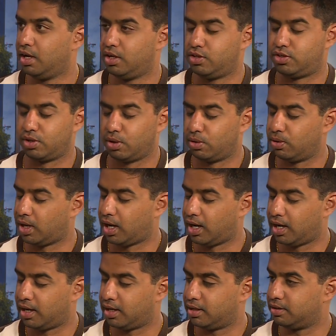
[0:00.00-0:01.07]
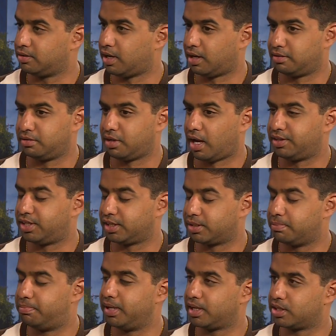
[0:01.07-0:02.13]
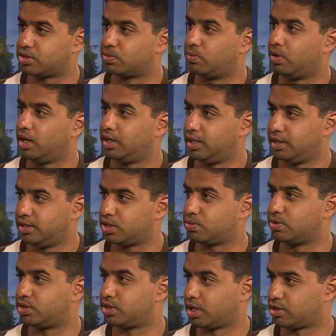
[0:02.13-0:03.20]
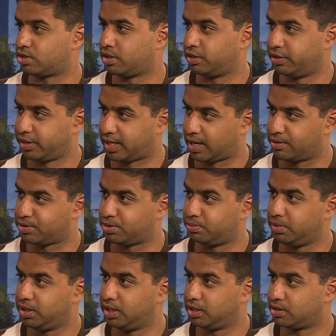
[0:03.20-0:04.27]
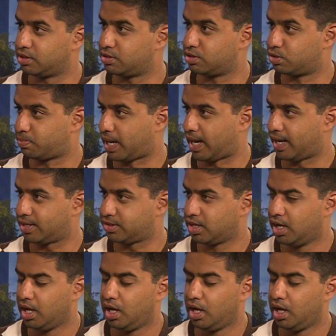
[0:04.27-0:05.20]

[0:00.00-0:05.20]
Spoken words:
So I think the biggest one, and this was touched on in the council meeting that just passed,